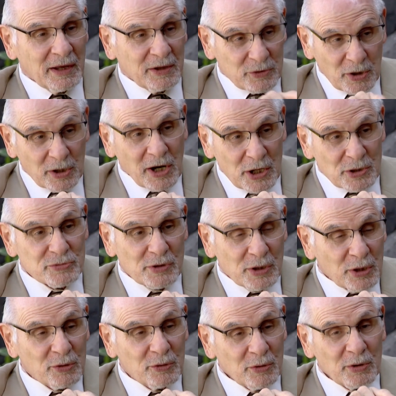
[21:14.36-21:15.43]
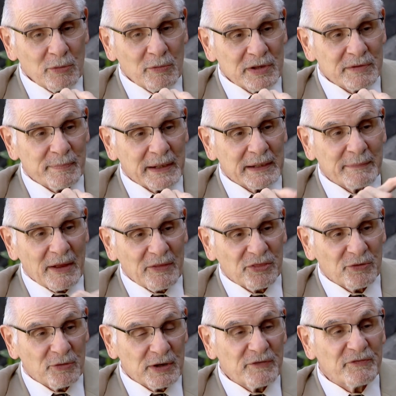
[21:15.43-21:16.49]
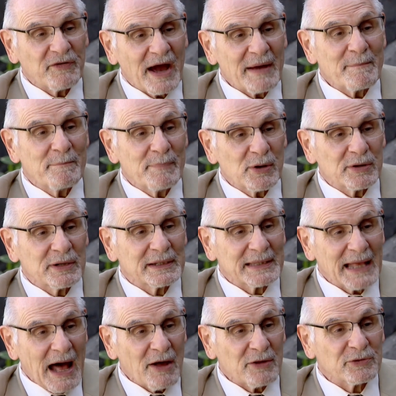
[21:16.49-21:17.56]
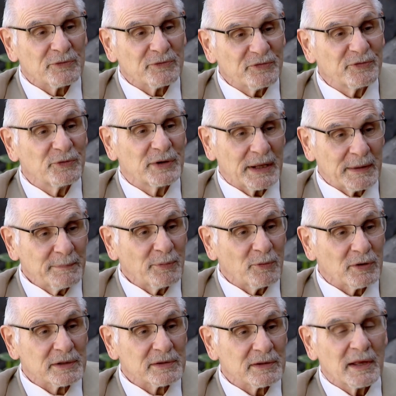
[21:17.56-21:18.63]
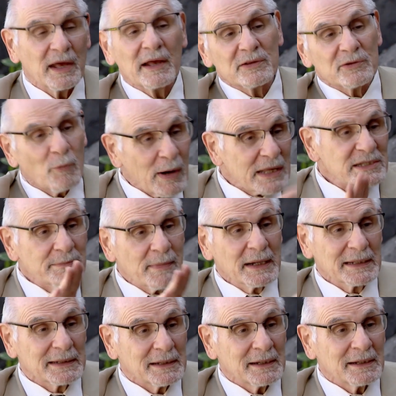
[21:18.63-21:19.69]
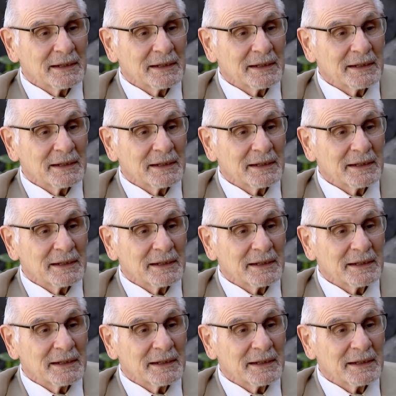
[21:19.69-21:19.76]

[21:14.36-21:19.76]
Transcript: Your country included, we spend about $35 billion on food imports. It's a waste of money.